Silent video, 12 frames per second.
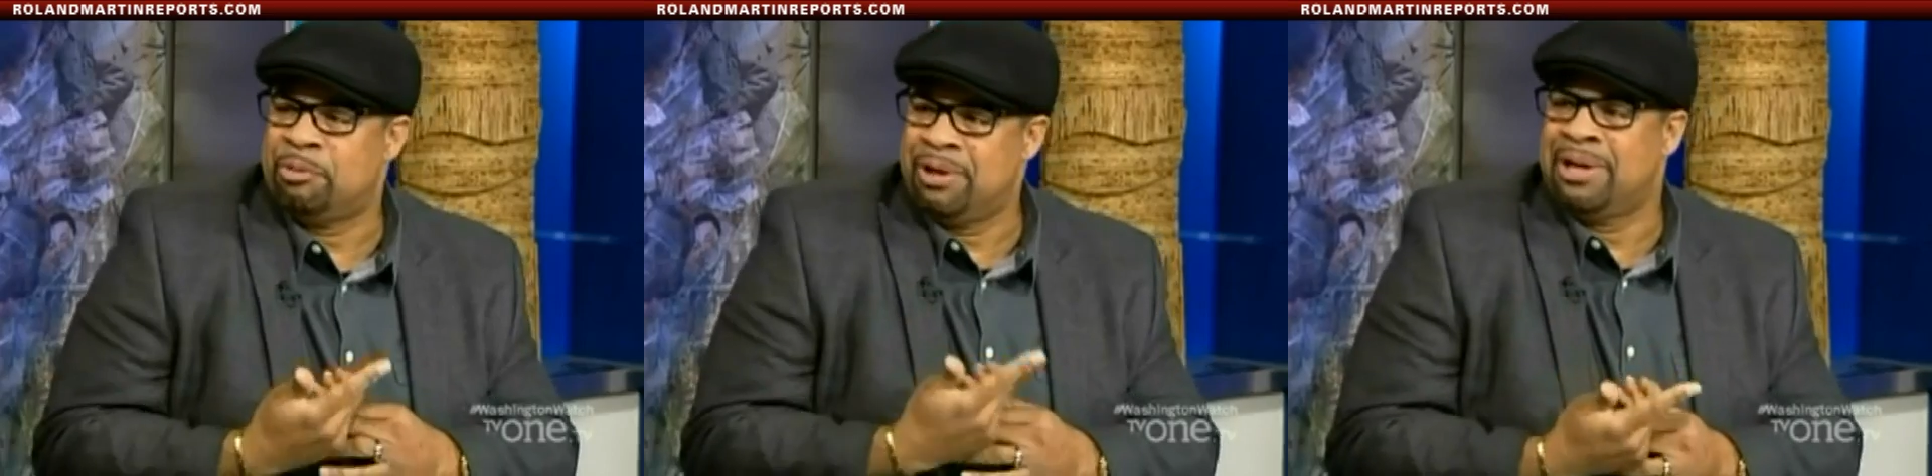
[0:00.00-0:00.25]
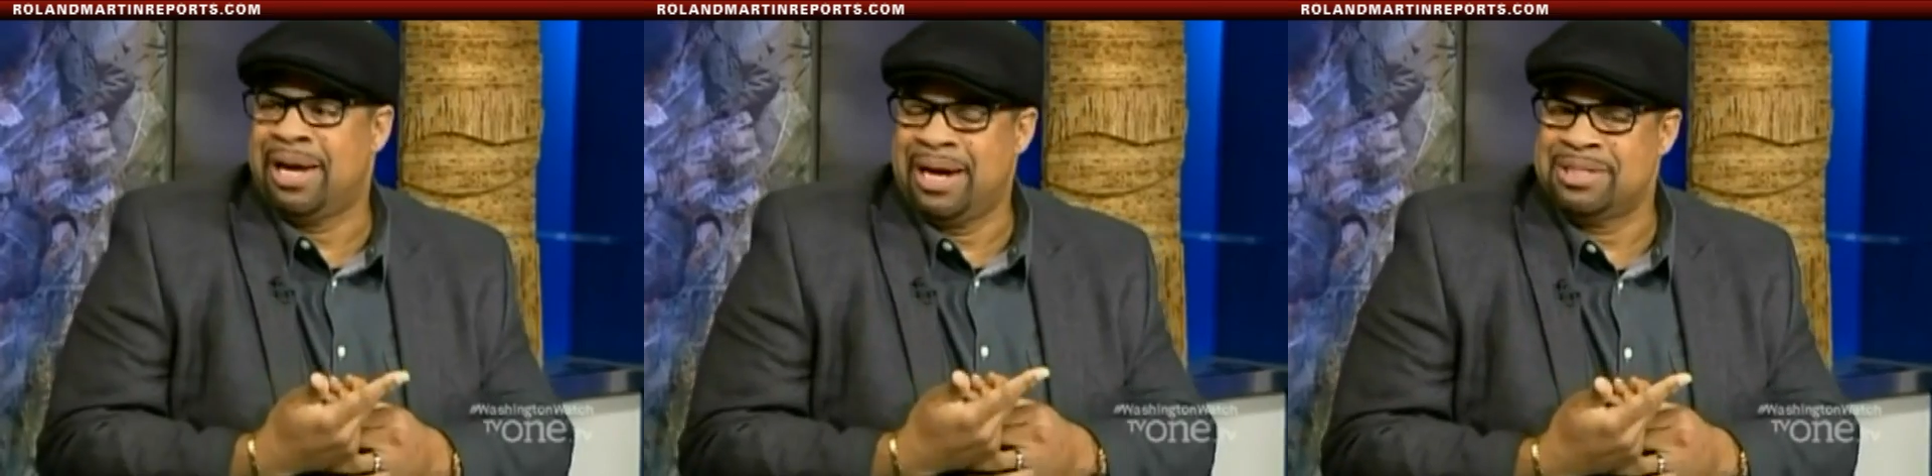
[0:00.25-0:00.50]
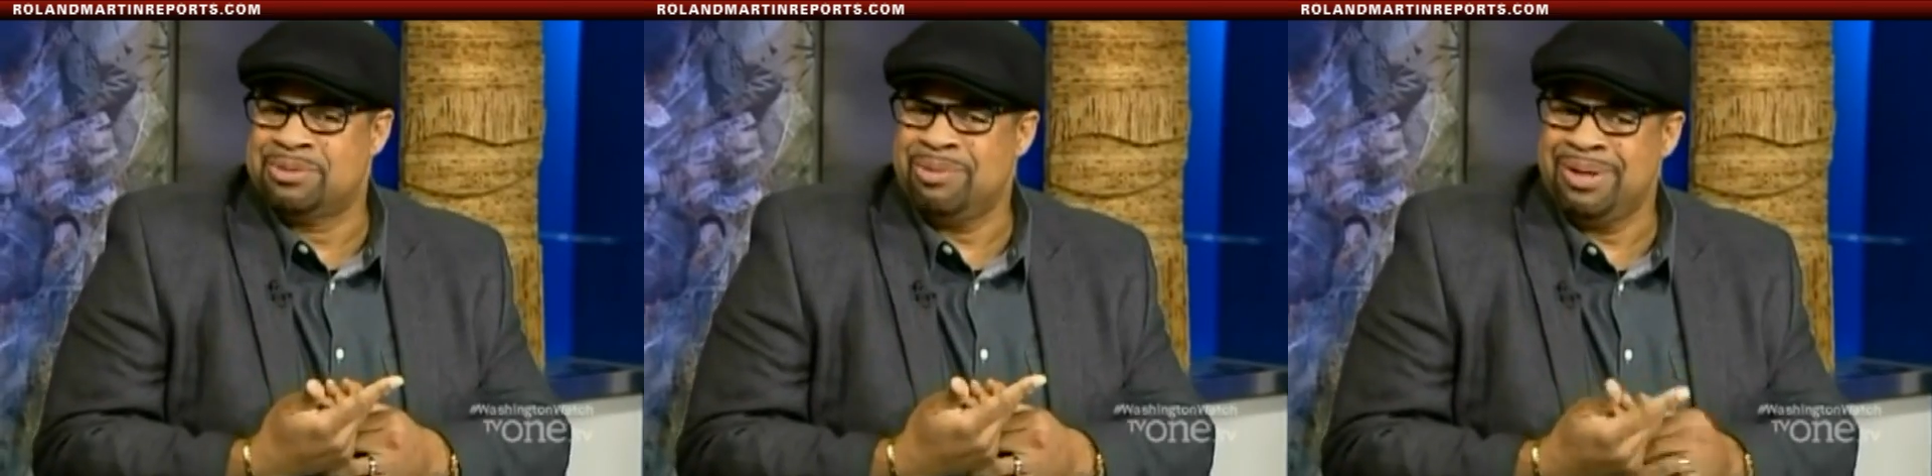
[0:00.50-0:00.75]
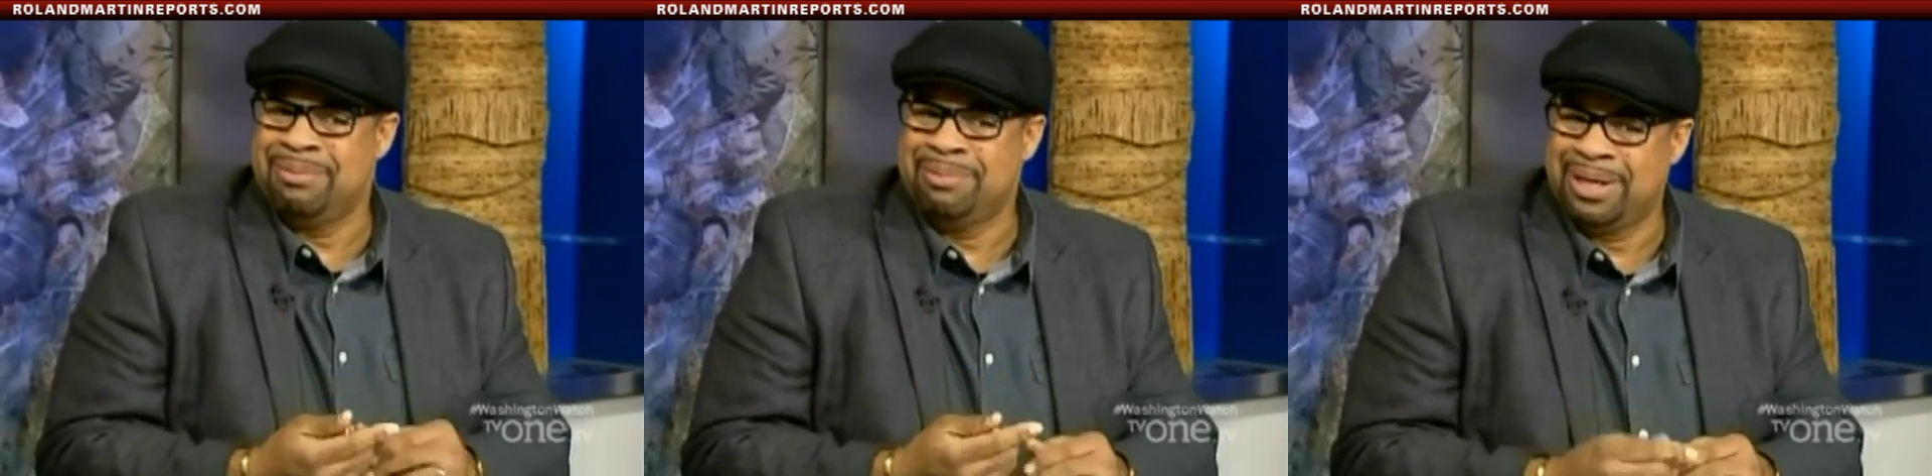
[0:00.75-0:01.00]
to realize,
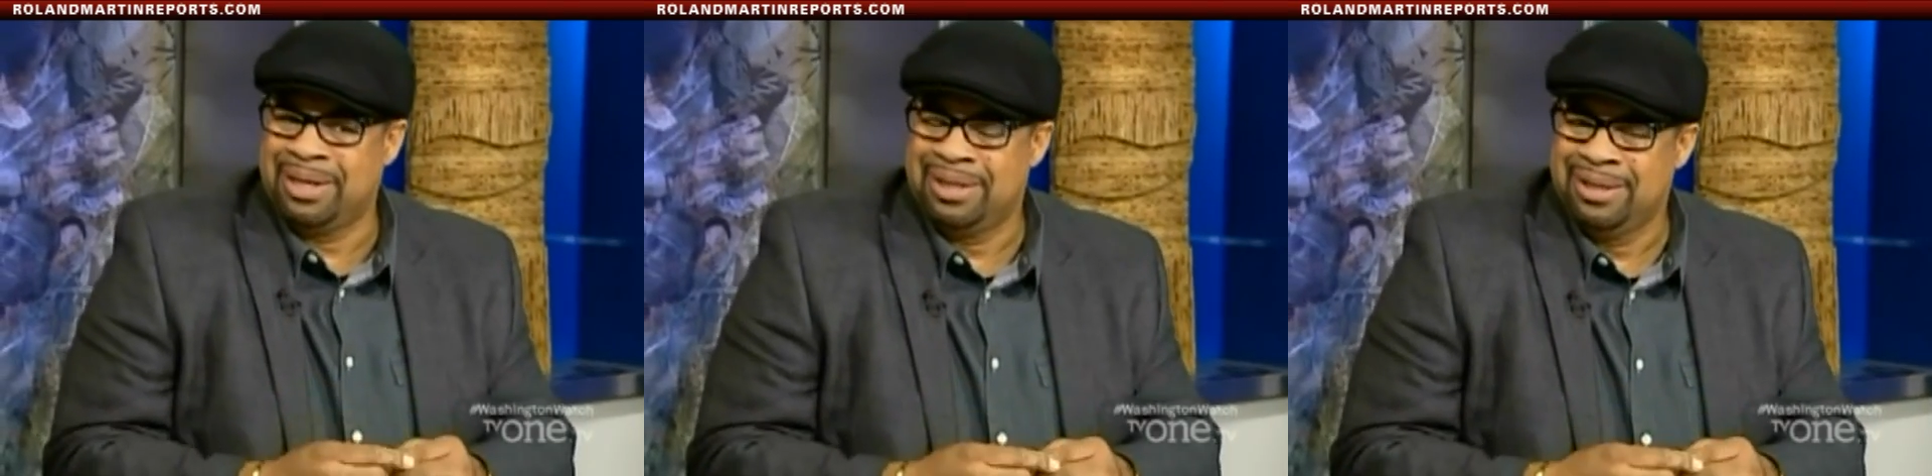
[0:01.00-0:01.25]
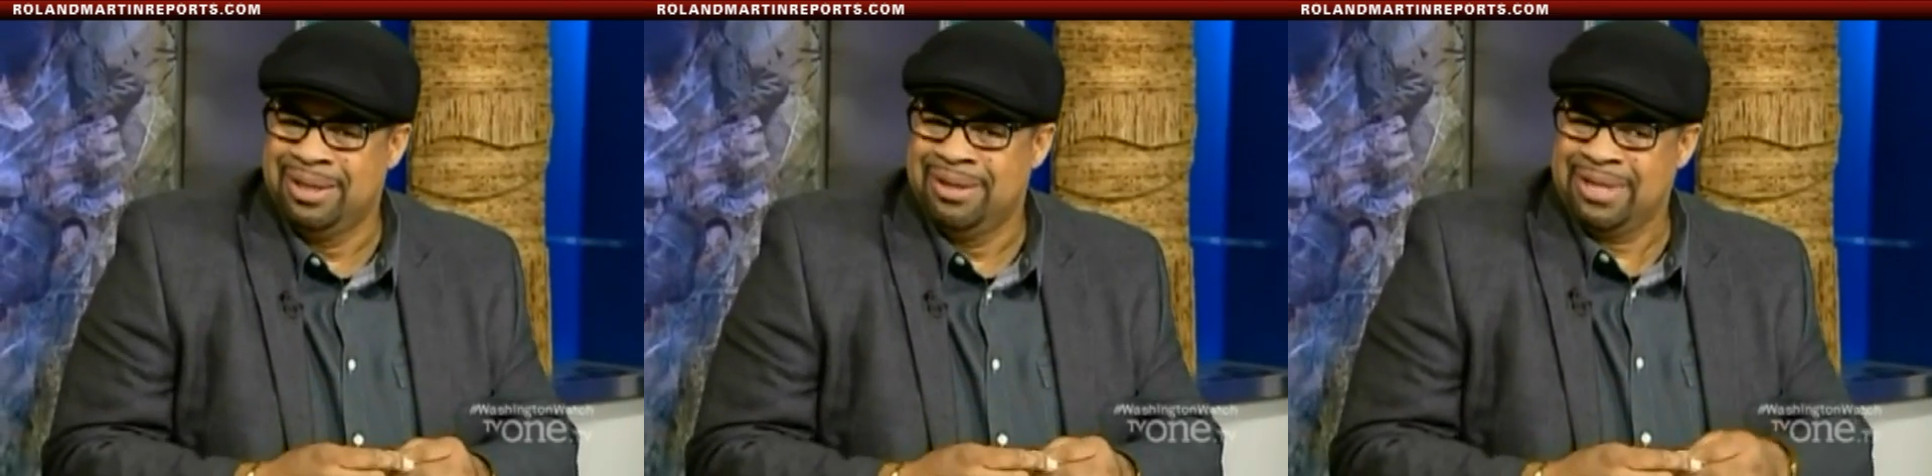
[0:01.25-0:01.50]
wait a minute,